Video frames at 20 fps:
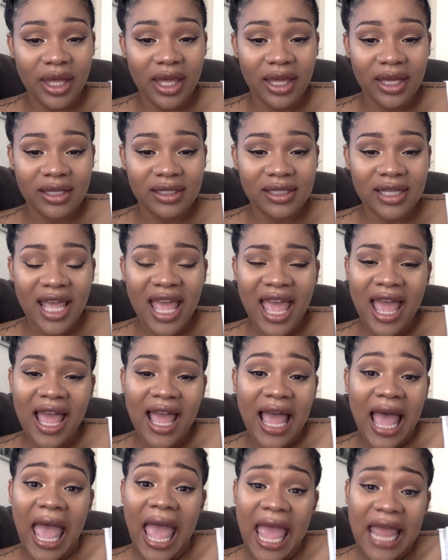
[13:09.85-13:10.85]

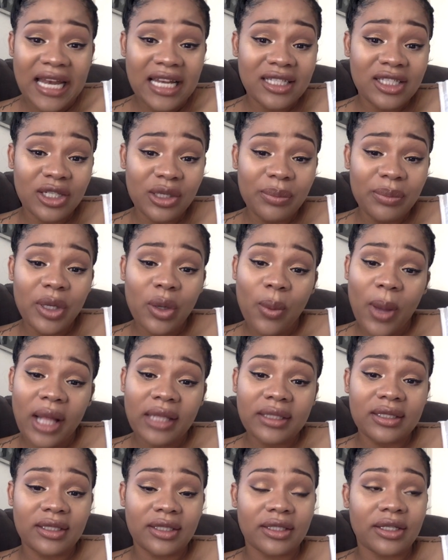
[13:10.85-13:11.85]
And it took me a
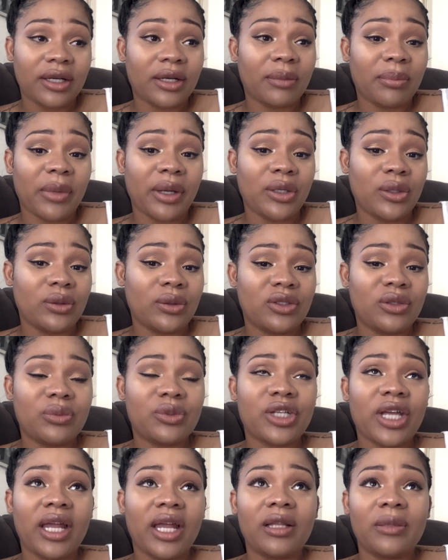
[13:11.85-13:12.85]
while to start my YouTube
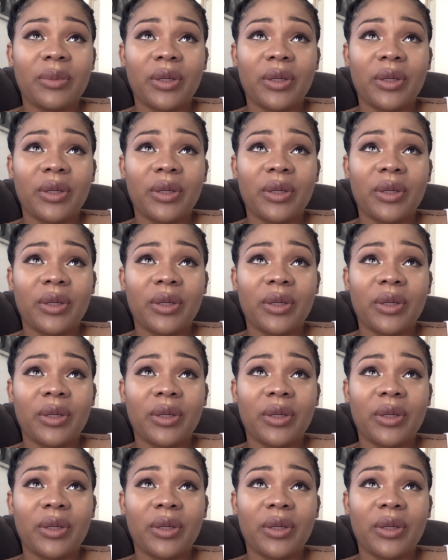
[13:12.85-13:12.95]
channel,